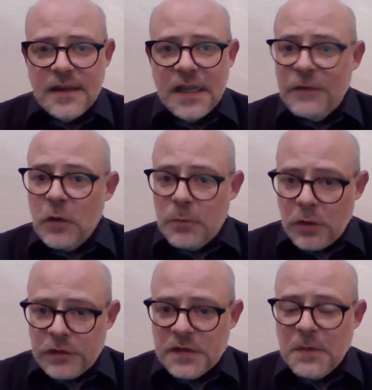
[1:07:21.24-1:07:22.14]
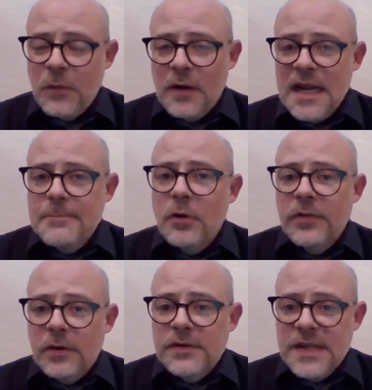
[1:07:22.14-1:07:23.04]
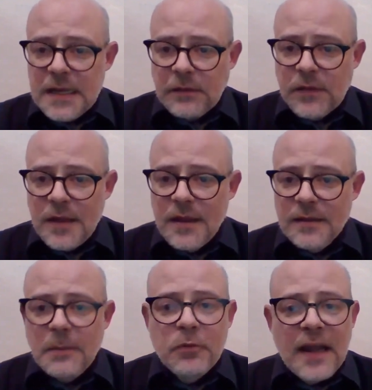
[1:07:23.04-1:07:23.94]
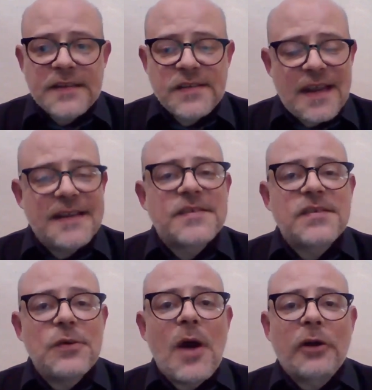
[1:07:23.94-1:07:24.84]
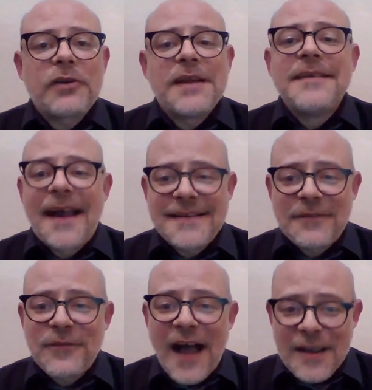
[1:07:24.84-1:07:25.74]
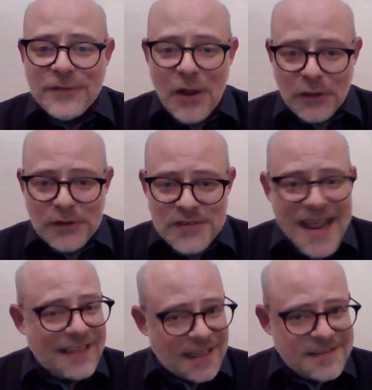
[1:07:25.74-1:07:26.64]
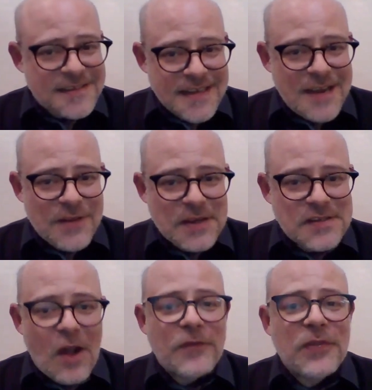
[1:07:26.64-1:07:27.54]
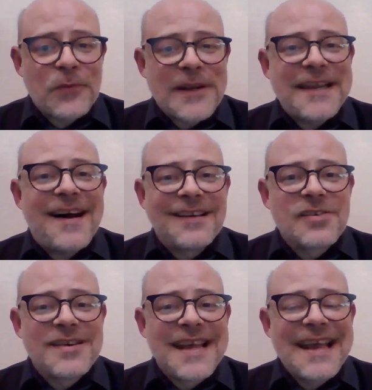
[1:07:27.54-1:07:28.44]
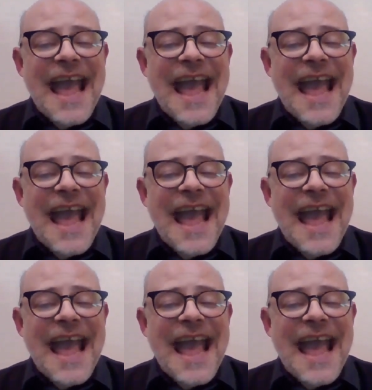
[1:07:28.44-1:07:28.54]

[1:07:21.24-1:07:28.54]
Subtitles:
If you purchase before April 13th, the price is $295. That's a savings of $350.